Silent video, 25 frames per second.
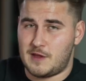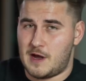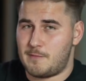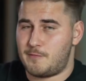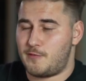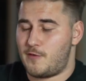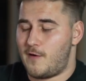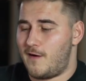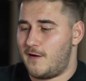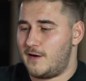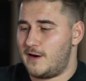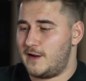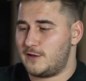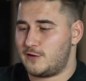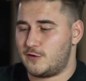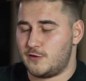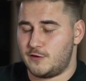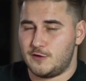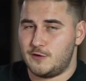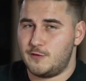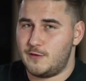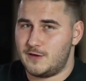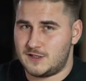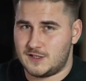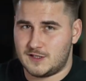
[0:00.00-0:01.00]
that product, or
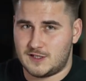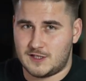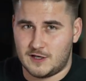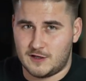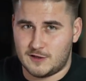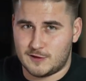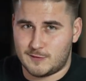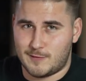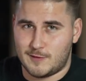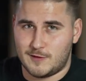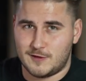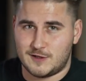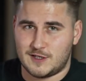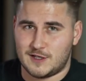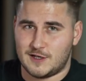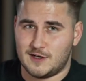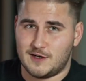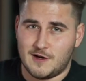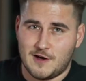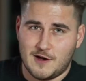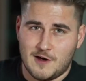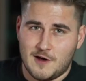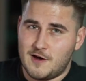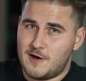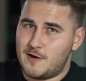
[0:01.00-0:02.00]
you as a
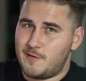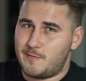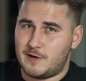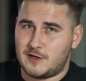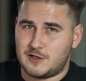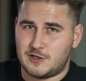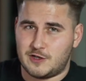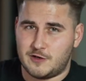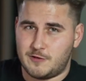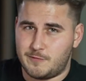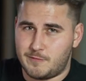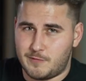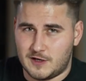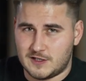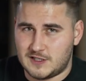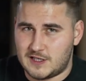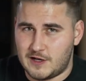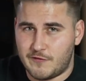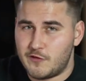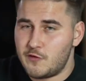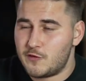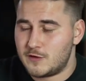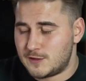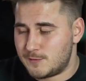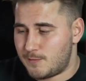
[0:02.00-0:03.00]
salesperson, make sure you bust
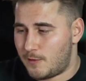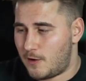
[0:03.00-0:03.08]
everyone's